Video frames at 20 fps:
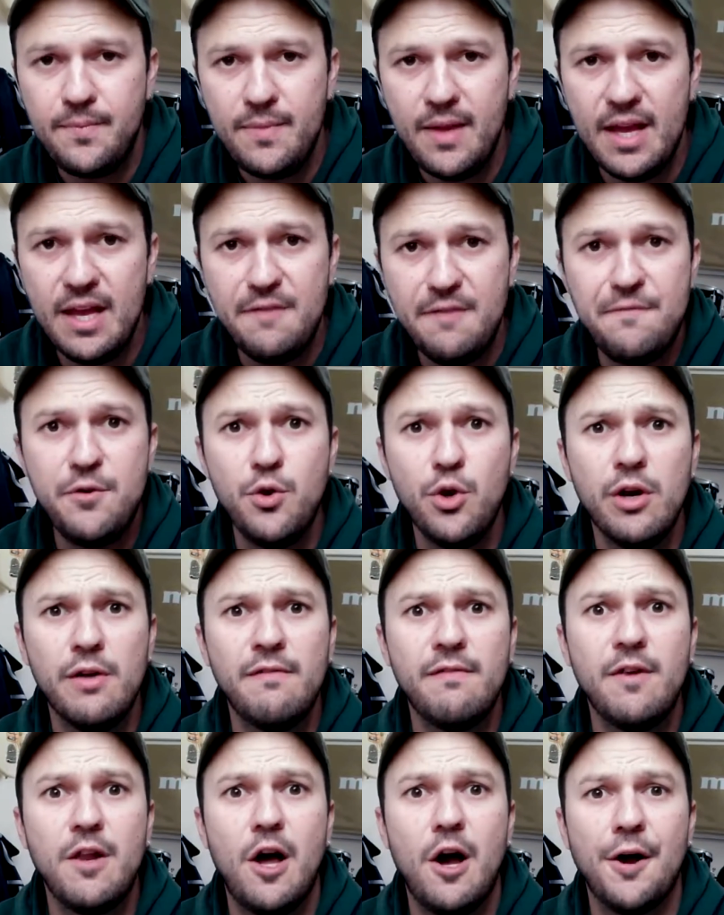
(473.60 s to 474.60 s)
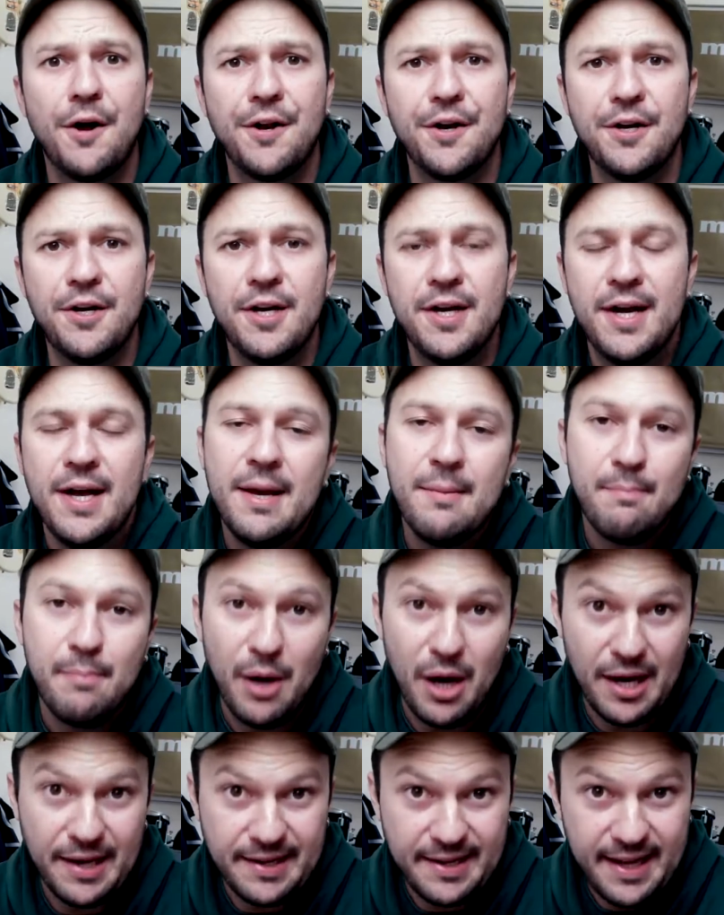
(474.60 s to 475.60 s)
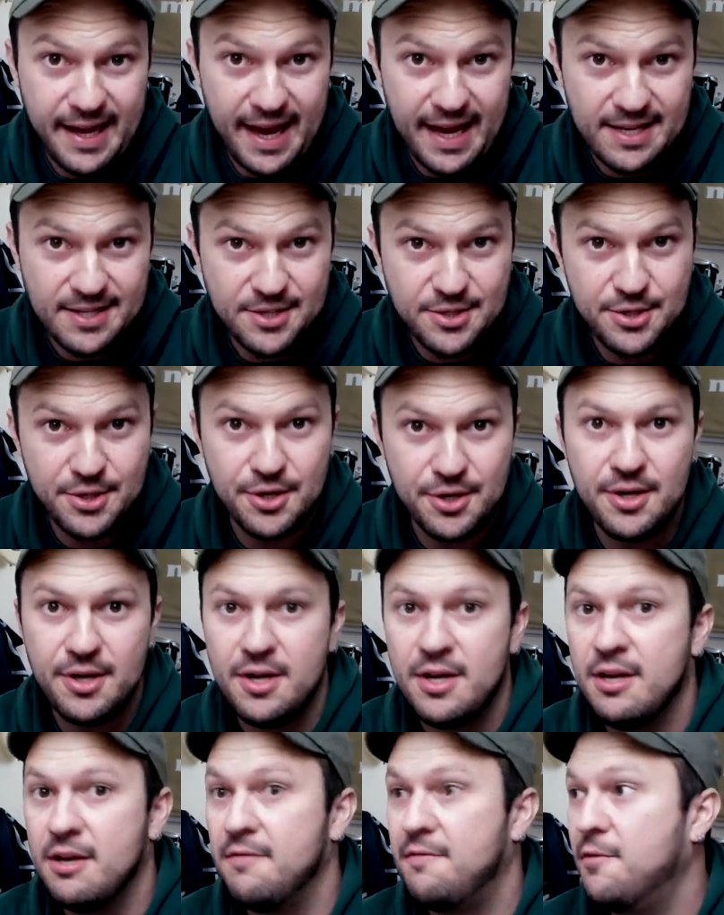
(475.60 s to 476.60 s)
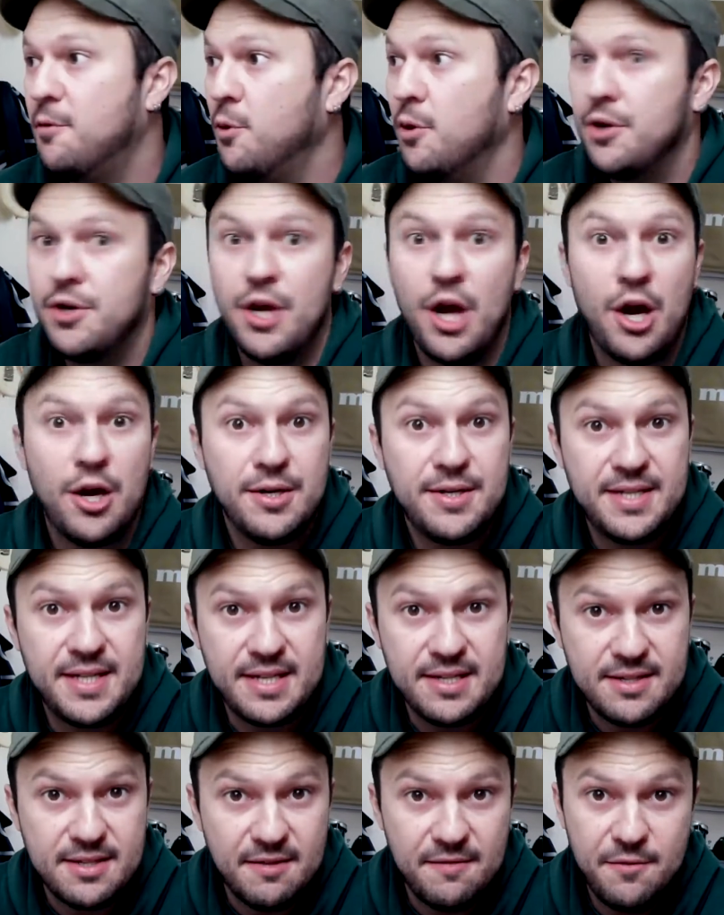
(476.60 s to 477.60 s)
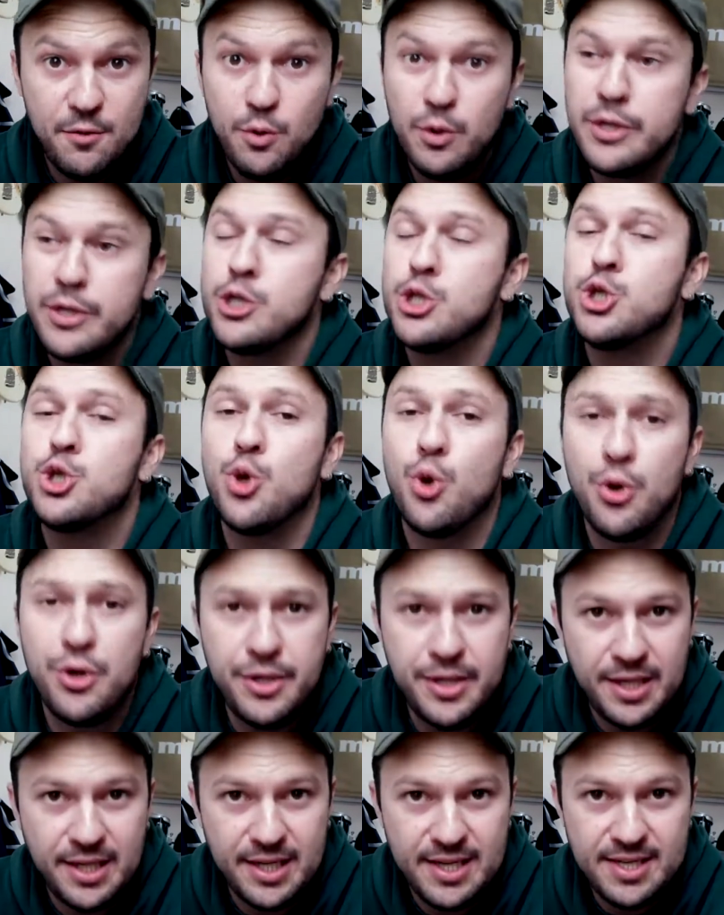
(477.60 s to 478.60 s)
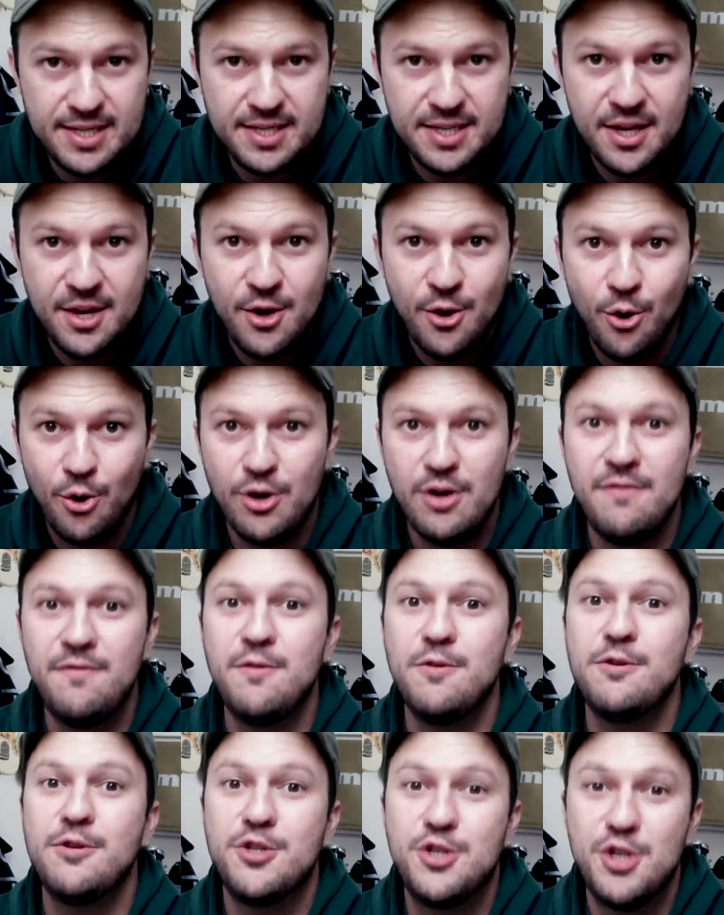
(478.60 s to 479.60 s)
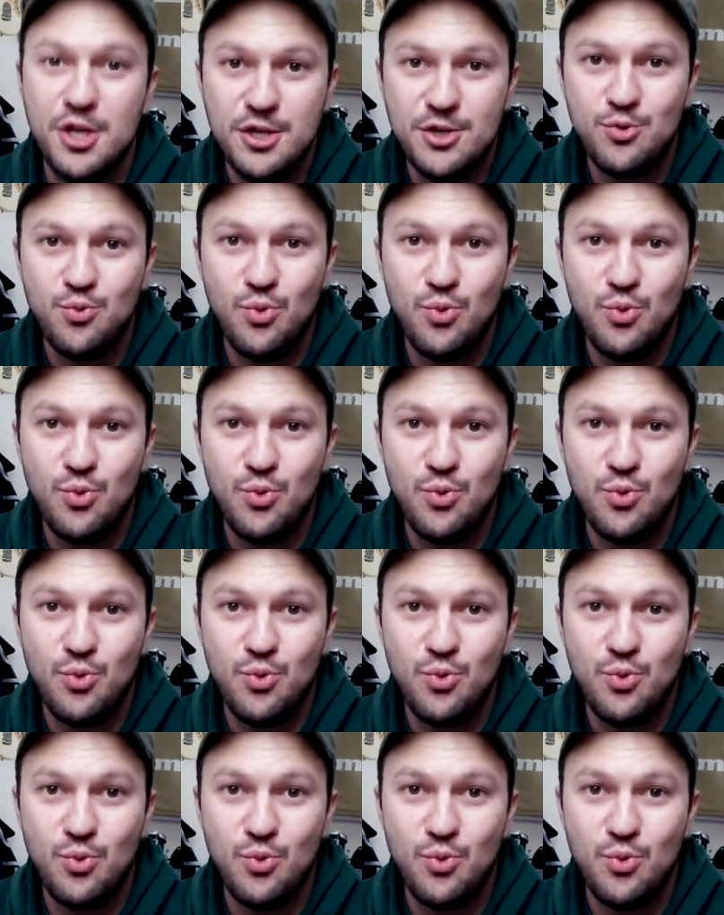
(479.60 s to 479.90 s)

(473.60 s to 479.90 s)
If you're a vlogger, podcaster, if you're an artist, if you're a journalist, or if you just